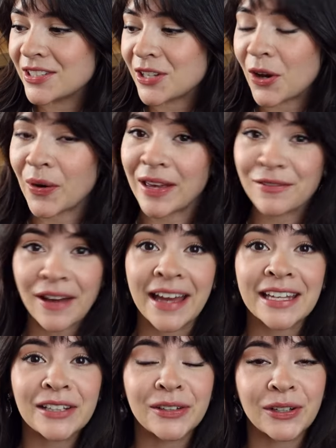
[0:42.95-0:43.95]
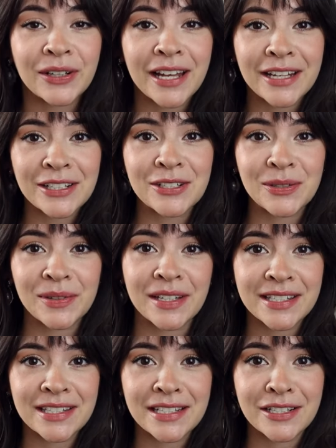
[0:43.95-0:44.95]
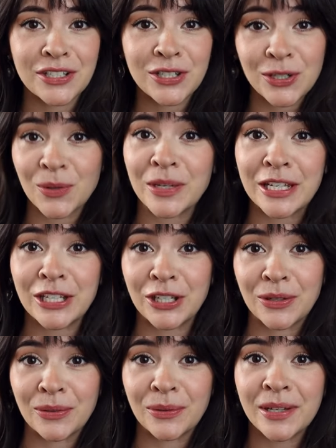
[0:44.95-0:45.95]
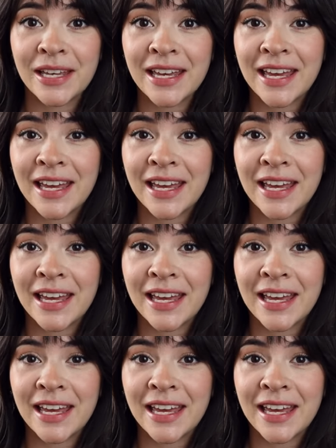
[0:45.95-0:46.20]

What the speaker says: So if I can learn how to do this, then so can you.